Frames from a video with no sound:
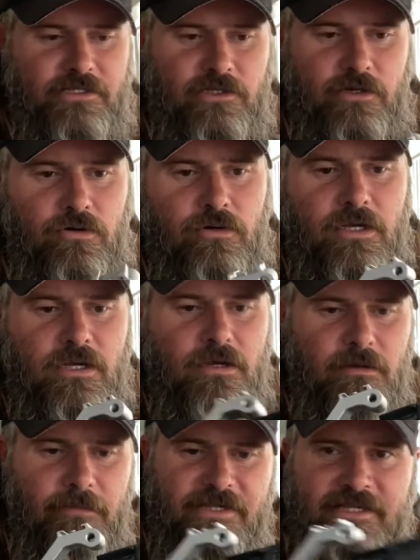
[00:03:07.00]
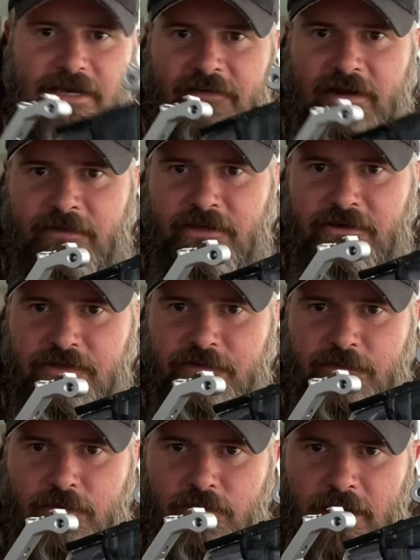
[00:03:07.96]
so my 7 I've been using
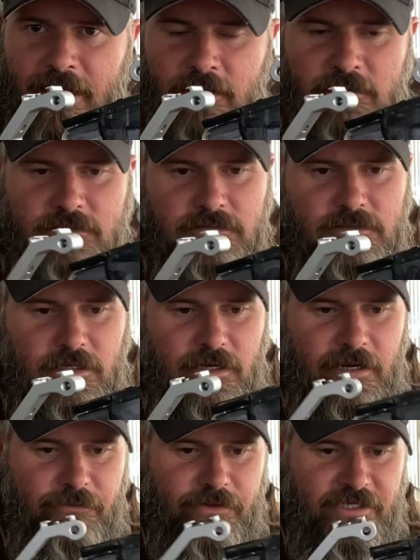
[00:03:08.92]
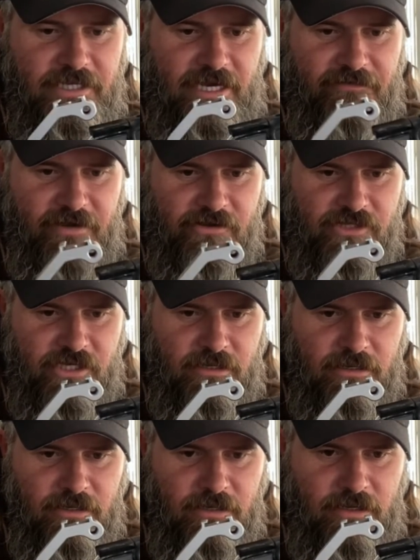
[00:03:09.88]
for a while, all right, with the dive housing.
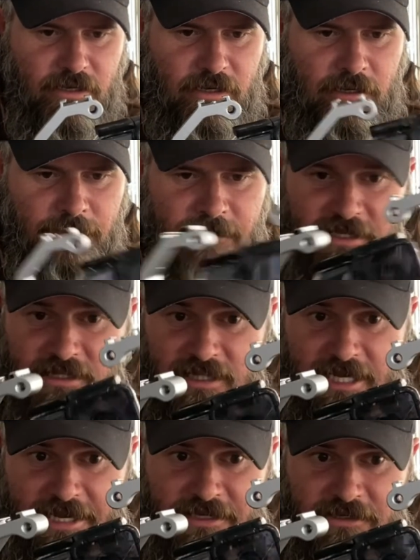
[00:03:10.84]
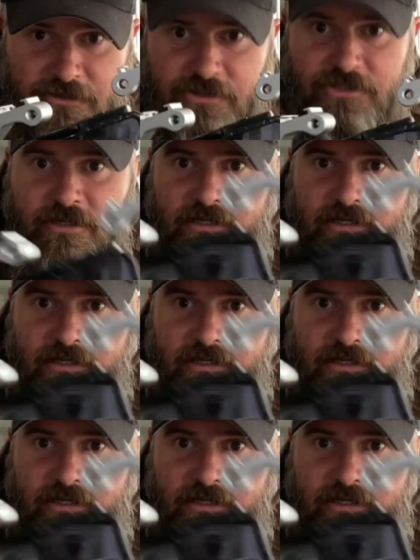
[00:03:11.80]
It gets a lot of use. You can